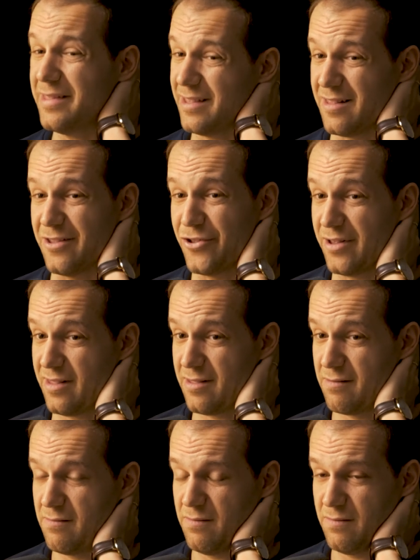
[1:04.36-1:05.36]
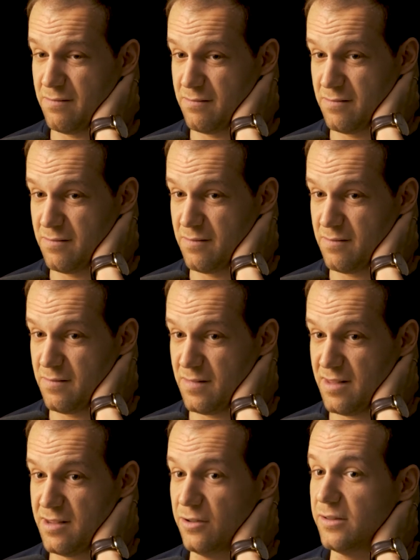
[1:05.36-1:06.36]
this is just
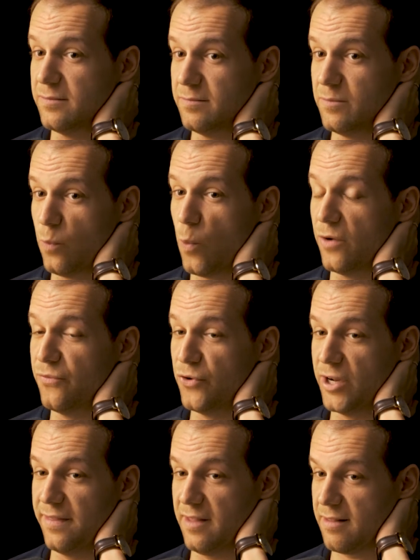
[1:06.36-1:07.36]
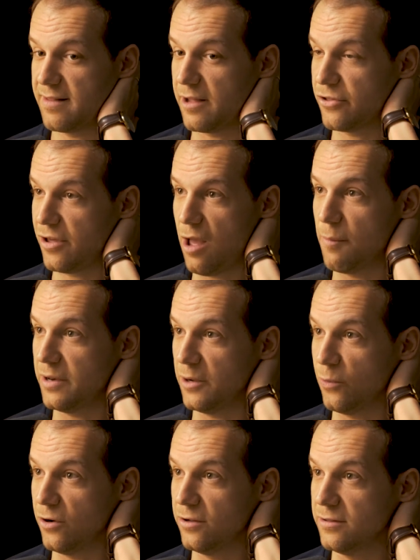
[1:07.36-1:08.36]
still one foot in the sketch comedy
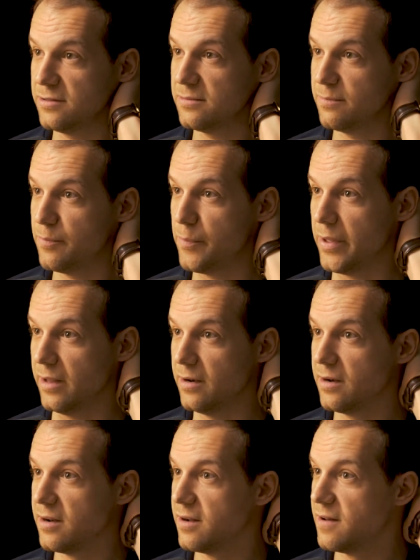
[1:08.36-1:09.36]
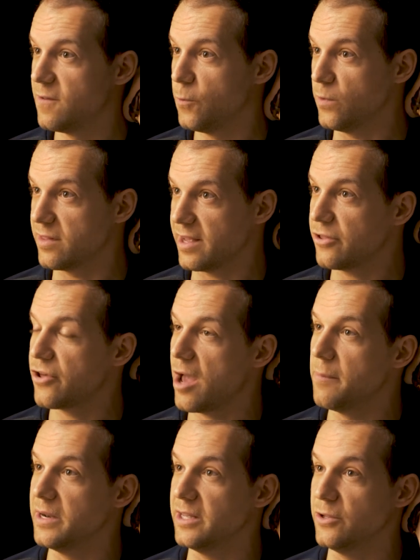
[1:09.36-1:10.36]
world, but with sketch
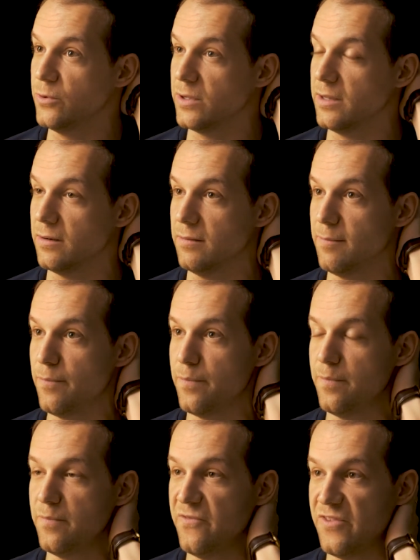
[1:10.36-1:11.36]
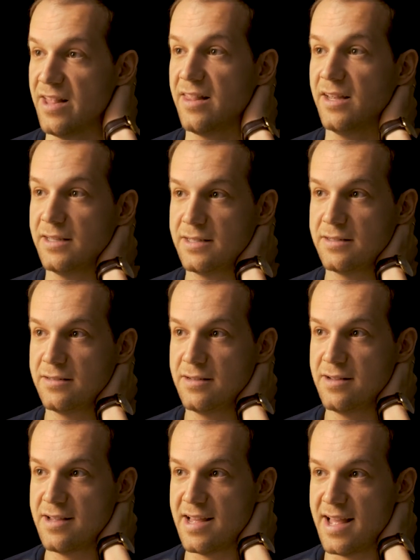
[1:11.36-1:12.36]
comedy, you can visit
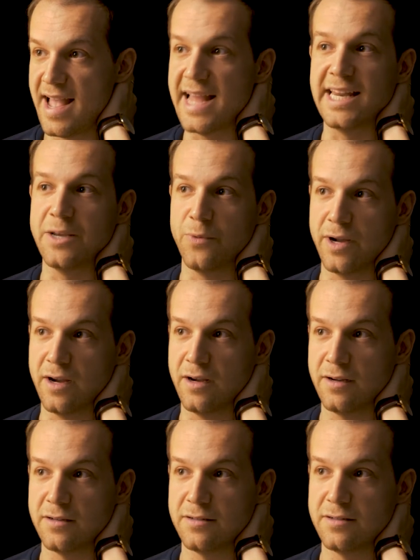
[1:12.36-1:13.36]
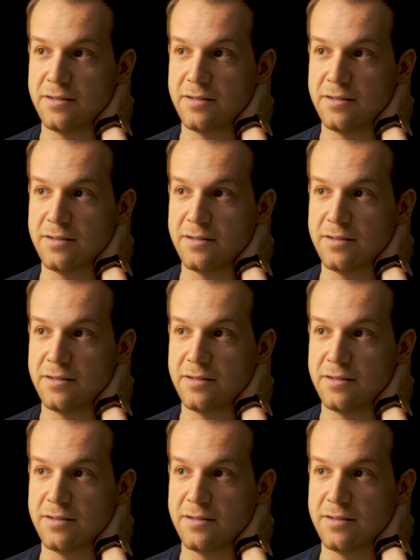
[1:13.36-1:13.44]
anywhere